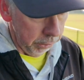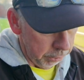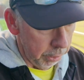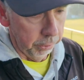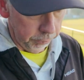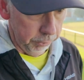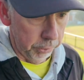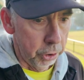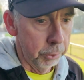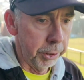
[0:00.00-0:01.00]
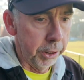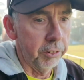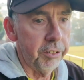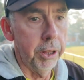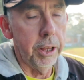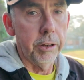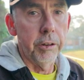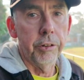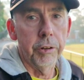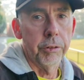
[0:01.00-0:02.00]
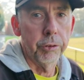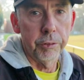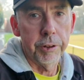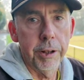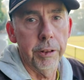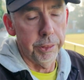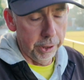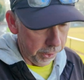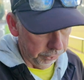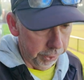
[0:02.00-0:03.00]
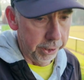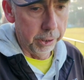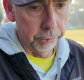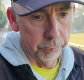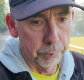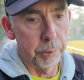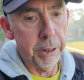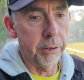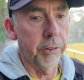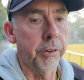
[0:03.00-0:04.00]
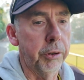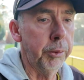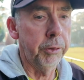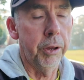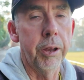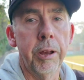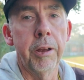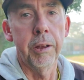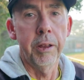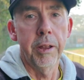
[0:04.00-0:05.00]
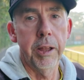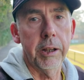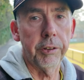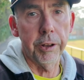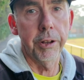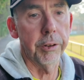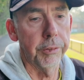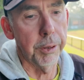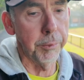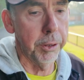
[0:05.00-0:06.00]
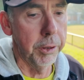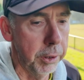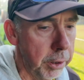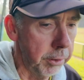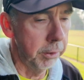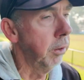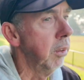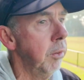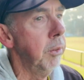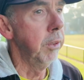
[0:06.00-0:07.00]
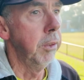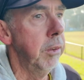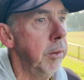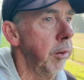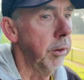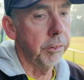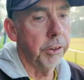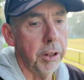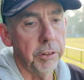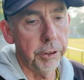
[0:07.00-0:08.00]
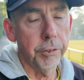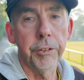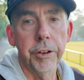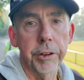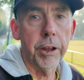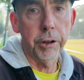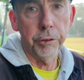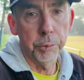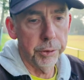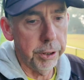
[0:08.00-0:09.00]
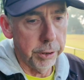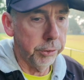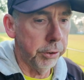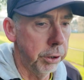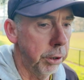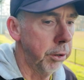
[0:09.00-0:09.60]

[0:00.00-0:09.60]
you know, the common understanding is you've got to do 10,000 hours of practice to be excellent at something. And I'd say that's definitely the case with tennis.